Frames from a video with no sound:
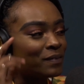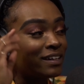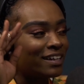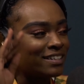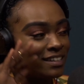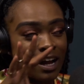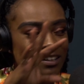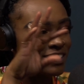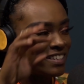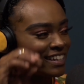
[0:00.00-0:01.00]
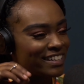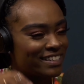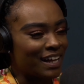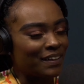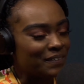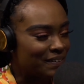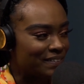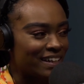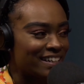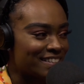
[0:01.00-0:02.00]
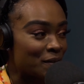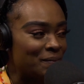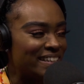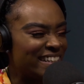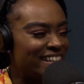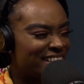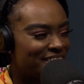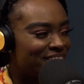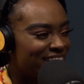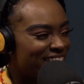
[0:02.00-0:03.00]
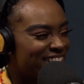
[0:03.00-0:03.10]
gonna understand exactly who you guys are by the end of this.